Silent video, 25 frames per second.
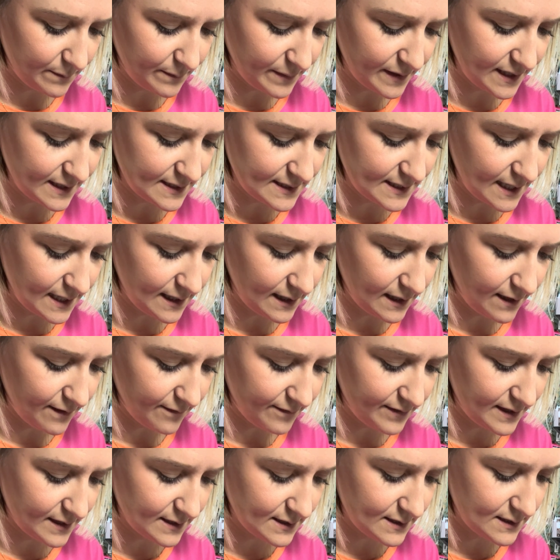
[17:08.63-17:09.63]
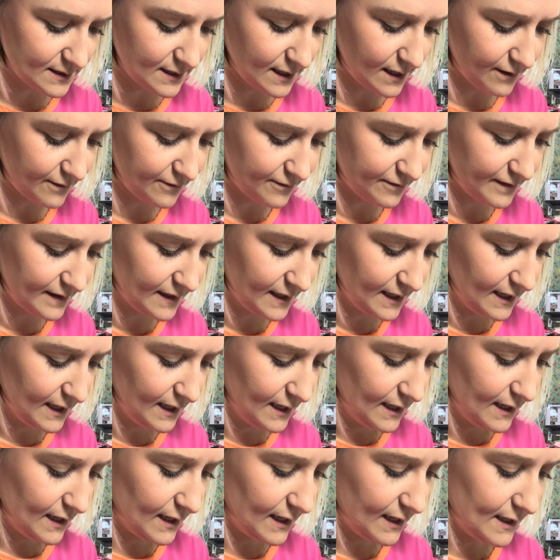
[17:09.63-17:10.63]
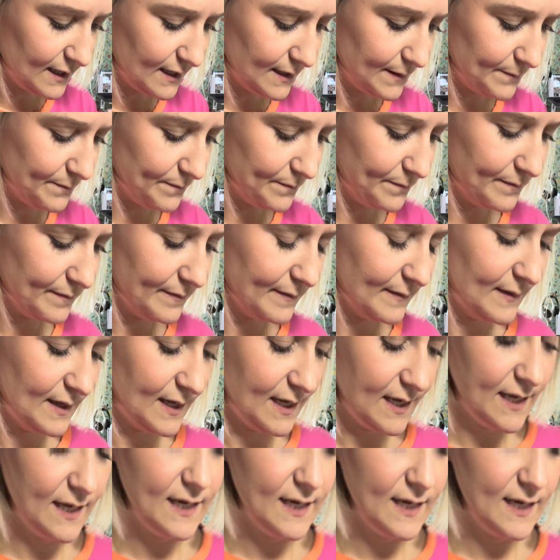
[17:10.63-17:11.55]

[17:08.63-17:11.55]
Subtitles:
because I love this stuff. It